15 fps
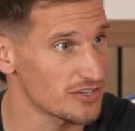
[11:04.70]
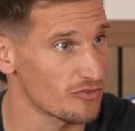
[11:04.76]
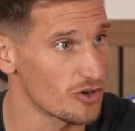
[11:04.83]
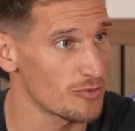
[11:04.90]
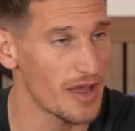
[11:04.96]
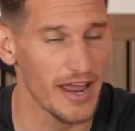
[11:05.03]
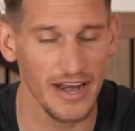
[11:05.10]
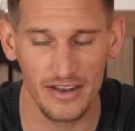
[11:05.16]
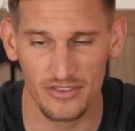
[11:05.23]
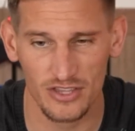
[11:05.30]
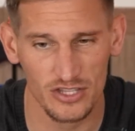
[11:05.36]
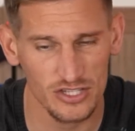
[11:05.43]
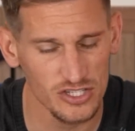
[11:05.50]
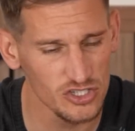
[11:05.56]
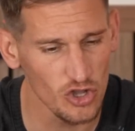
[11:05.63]
room, and
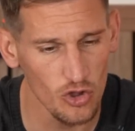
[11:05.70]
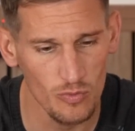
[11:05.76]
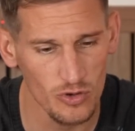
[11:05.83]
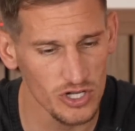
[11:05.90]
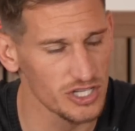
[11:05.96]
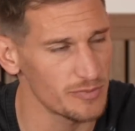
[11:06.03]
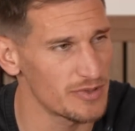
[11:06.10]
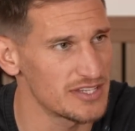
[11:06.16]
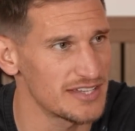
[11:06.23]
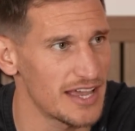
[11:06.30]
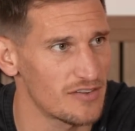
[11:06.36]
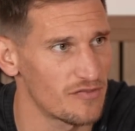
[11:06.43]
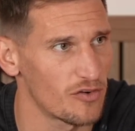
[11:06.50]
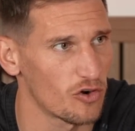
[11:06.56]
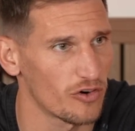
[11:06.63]
there's so much to be
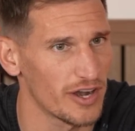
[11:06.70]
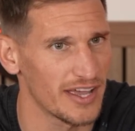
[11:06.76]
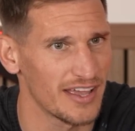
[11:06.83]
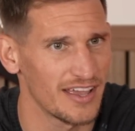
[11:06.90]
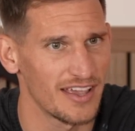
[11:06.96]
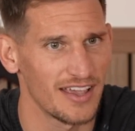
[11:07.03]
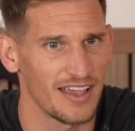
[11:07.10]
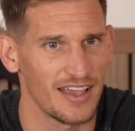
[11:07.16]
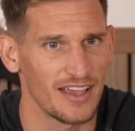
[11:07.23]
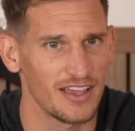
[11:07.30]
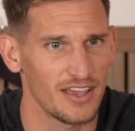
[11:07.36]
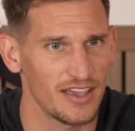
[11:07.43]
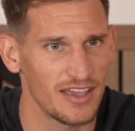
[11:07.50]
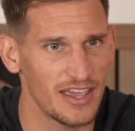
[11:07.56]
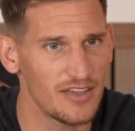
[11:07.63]
said for it.
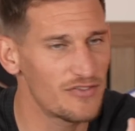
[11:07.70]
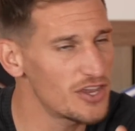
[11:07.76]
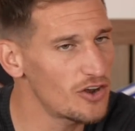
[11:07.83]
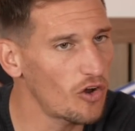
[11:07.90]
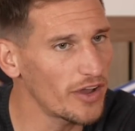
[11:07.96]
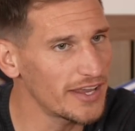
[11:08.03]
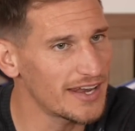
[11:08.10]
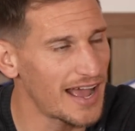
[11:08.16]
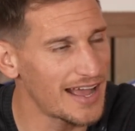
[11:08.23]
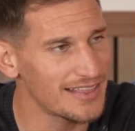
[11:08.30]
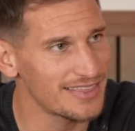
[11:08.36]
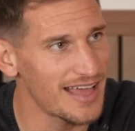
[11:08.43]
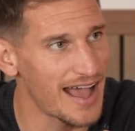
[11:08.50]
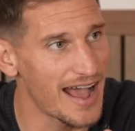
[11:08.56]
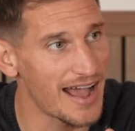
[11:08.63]
If United had
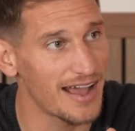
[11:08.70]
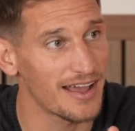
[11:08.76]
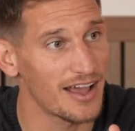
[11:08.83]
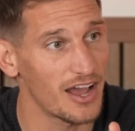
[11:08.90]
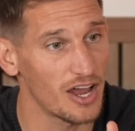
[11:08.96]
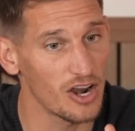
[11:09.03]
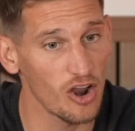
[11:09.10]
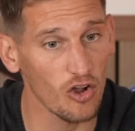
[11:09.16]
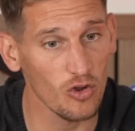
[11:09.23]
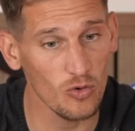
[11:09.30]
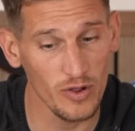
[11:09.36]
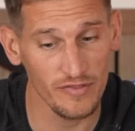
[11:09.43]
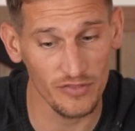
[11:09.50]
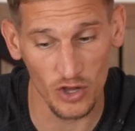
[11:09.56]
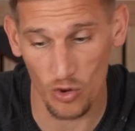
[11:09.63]
that, along
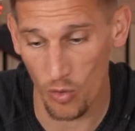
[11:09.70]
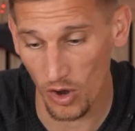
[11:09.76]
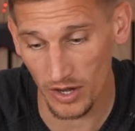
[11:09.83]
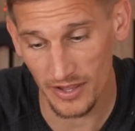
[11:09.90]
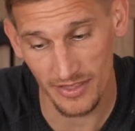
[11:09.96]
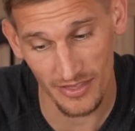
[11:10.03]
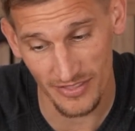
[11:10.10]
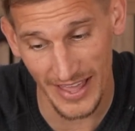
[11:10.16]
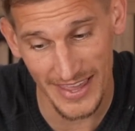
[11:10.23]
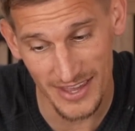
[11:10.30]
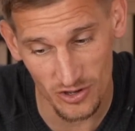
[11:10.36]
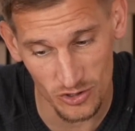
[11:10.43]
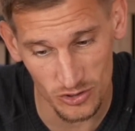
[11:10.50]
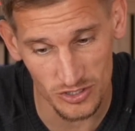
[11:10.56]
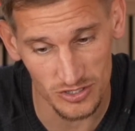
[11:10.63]
with the quality that they
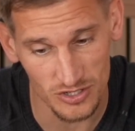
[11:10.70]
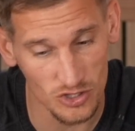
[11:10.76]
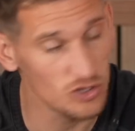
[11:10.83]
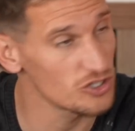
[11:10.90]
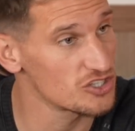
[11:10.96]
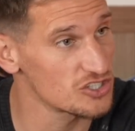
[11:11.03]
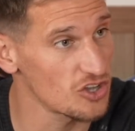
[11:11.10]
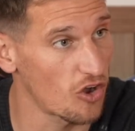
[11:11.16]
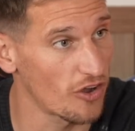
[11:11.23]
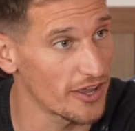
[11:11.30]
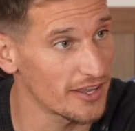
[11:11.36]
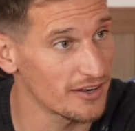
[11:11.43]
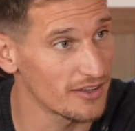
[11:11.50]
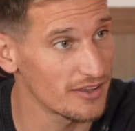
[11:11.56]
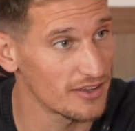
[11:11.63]
could
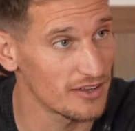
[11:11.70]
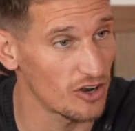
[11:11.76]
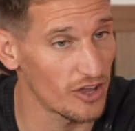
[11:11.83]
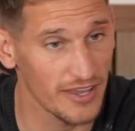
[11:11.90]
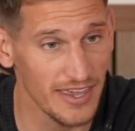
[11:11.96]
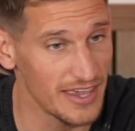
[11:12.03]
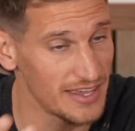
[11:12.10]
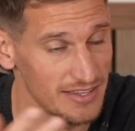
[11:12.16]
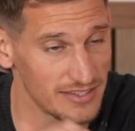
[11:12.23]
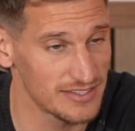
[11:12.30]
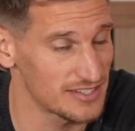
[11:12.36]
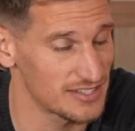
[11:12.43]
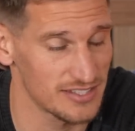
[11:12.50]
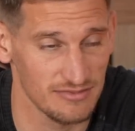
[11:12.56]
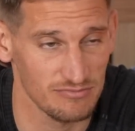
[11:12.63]
sign, like
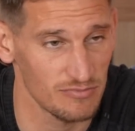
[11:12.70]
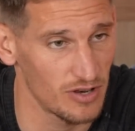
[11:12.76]
it's